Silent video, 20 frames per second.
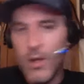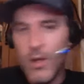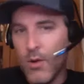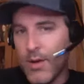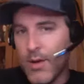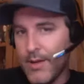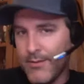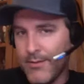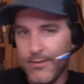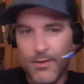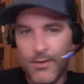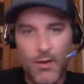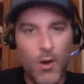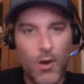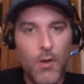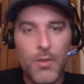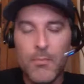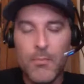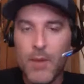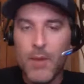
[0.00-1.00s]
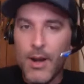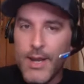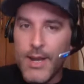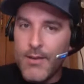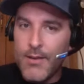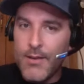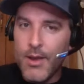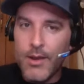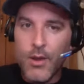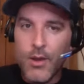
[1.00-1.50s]
gets all the
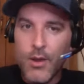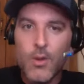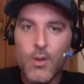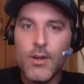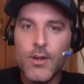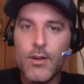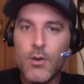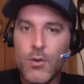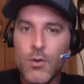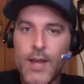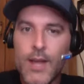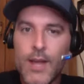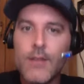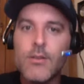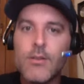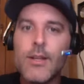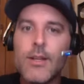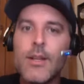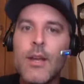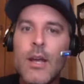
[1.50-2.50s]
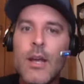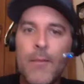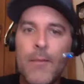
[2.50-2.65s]
money uh, going to New England,